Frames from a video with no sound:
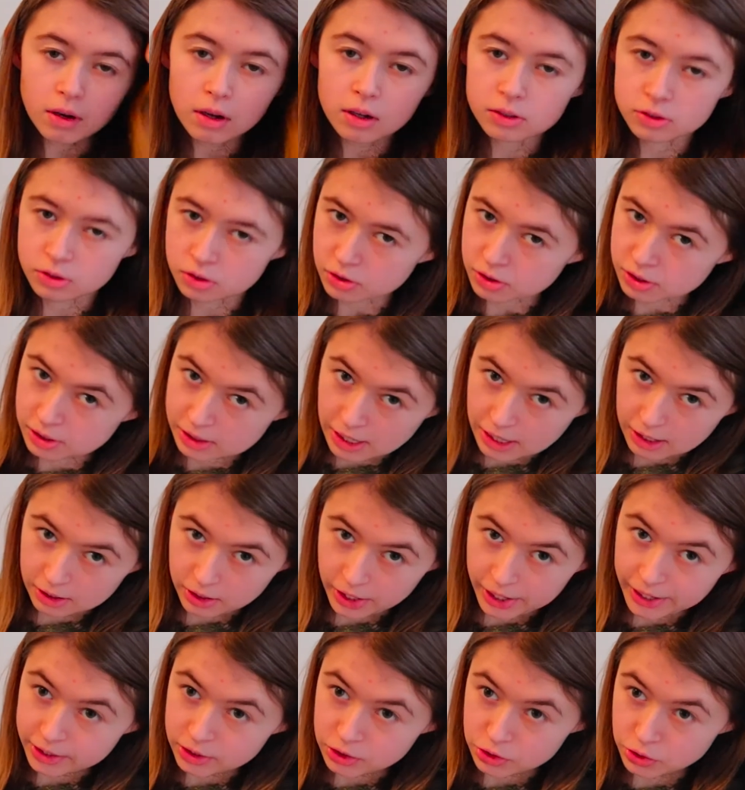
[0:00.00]
So it's now
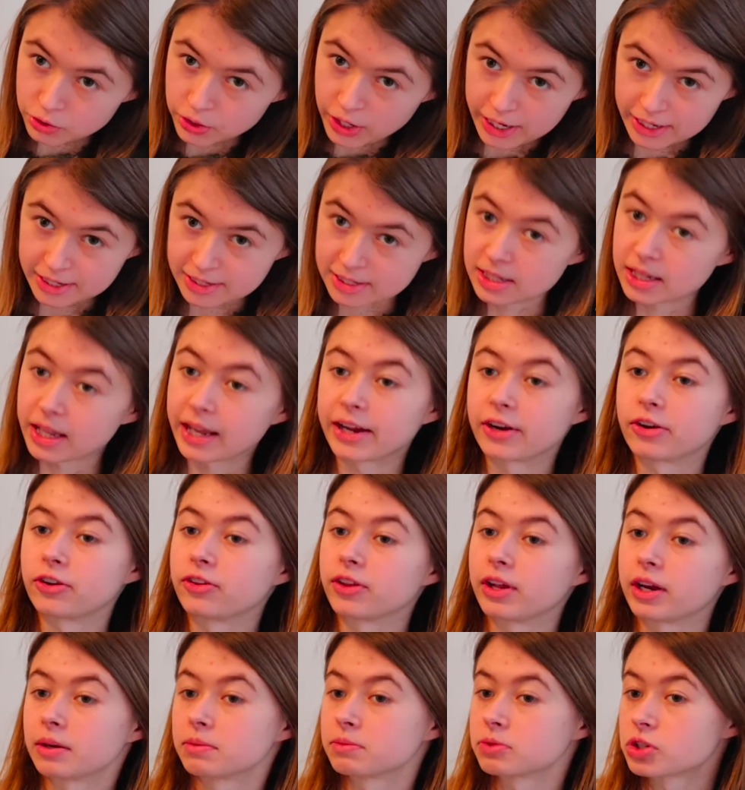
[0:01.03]
like 2 days later
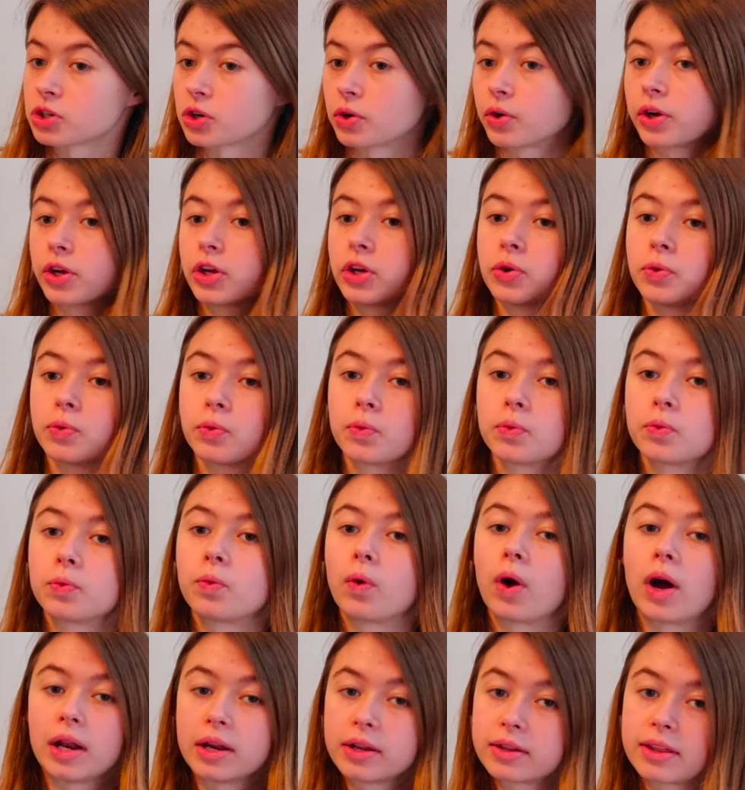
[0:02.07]
that I'm showing you
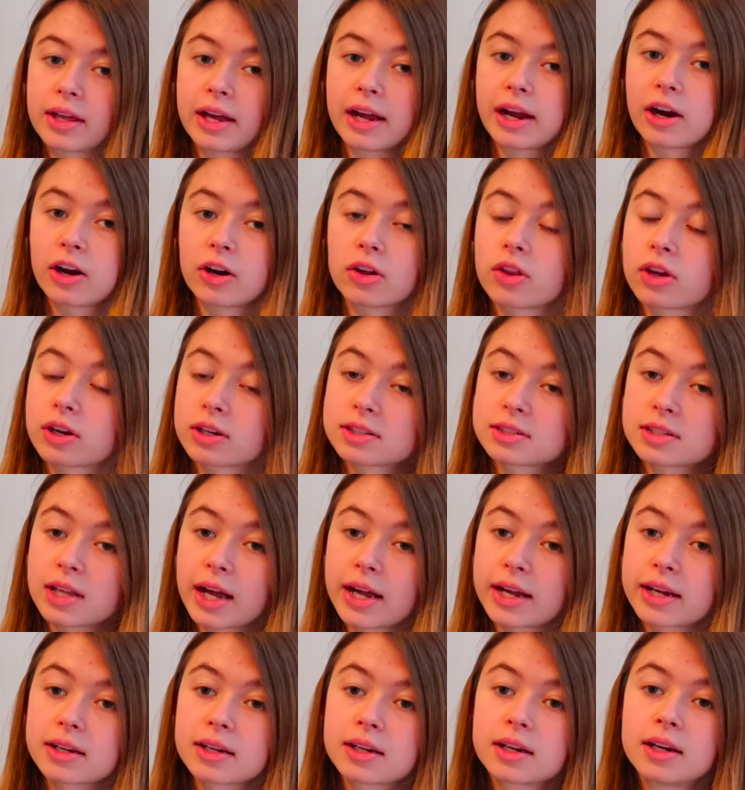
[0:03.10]
what the hair looks
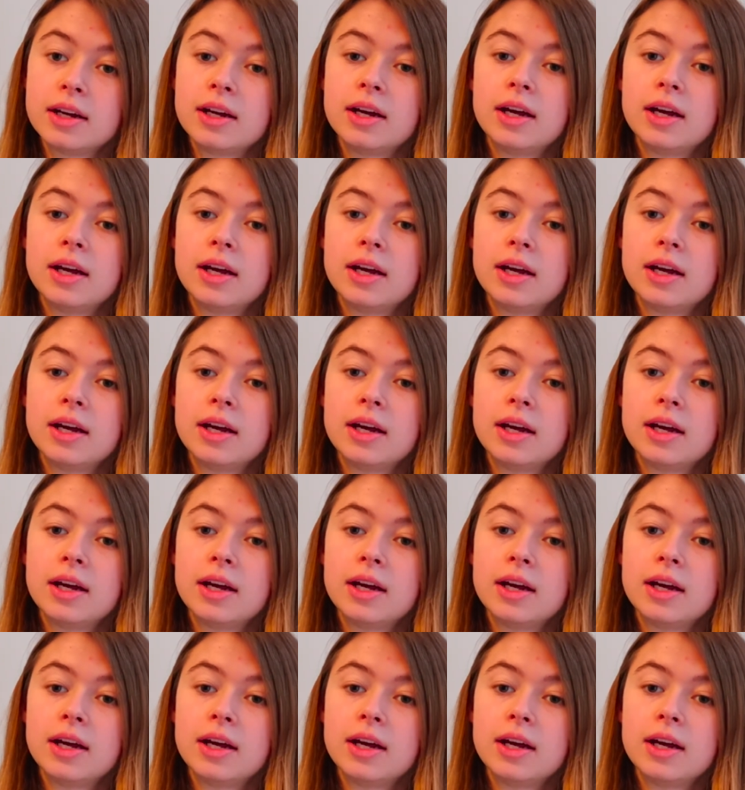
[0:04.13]
like.